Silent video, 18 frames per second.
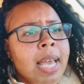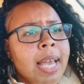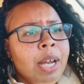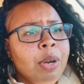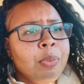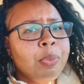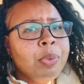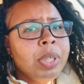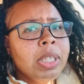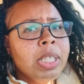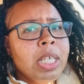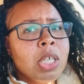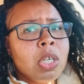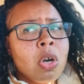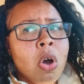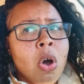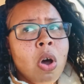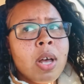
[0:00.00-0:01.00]
and really
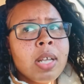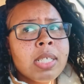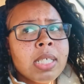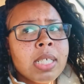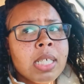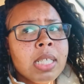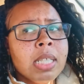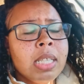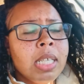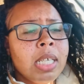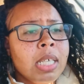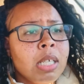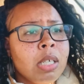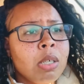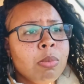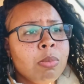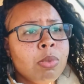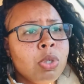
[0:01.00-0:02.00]
causing
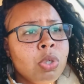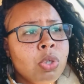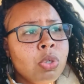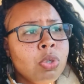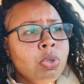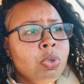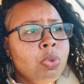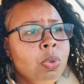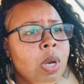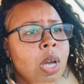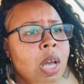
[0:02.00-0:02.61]
them to